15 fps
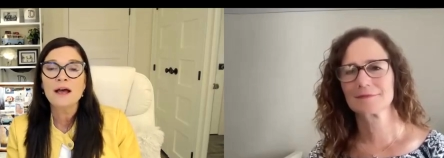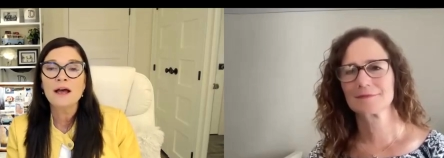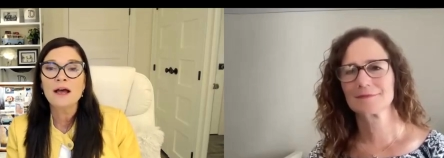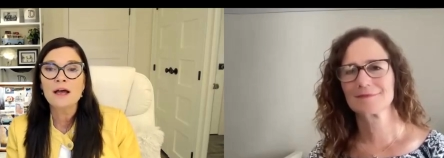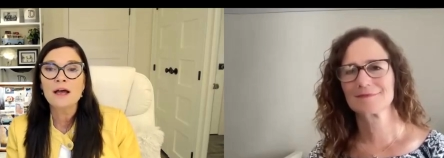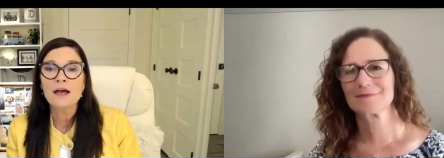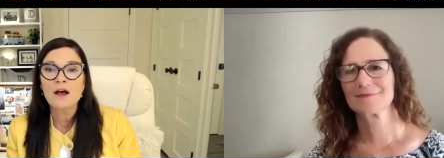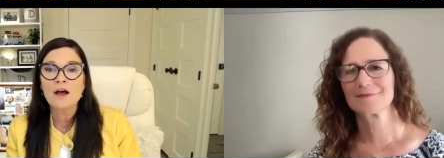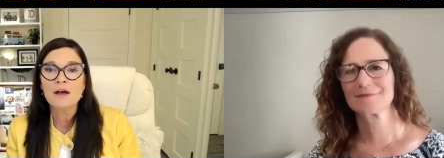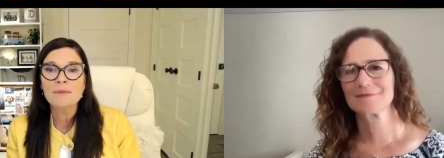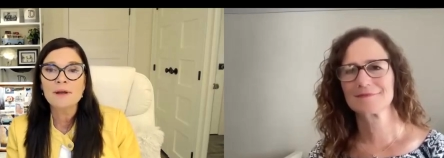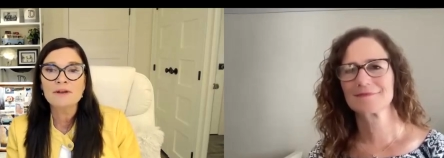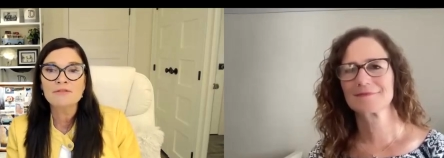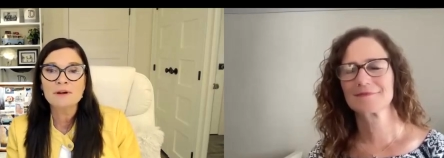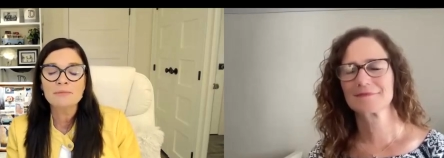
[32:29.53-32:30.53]
Speaker 1: uh, on
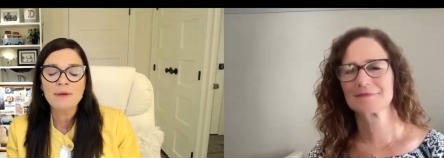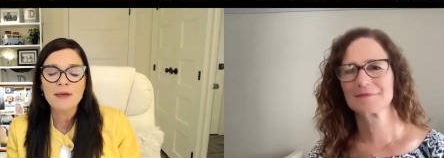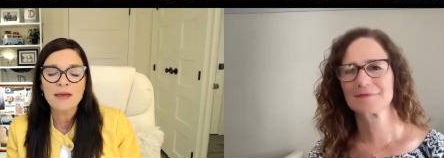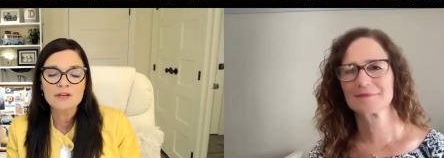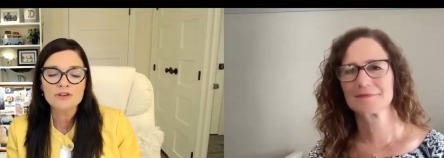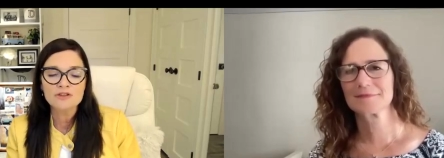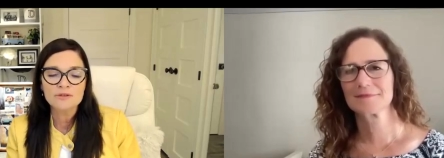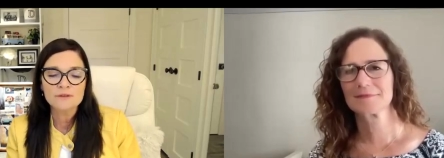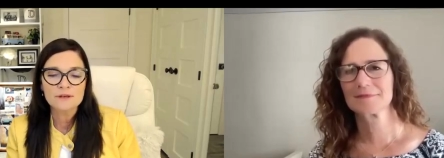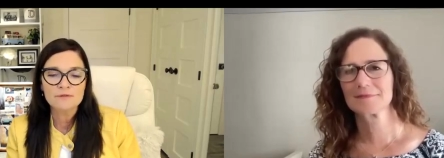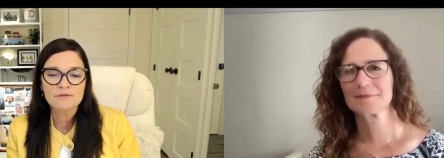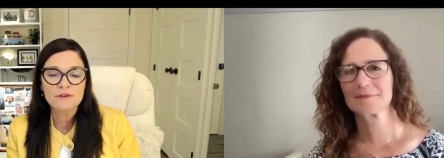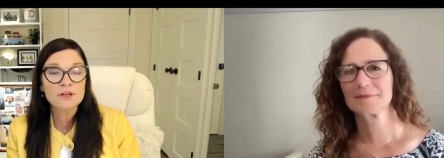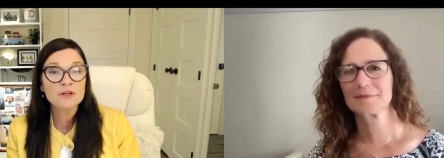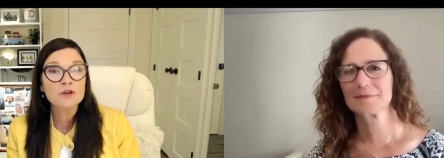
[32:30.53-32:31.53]
my front page there's a fun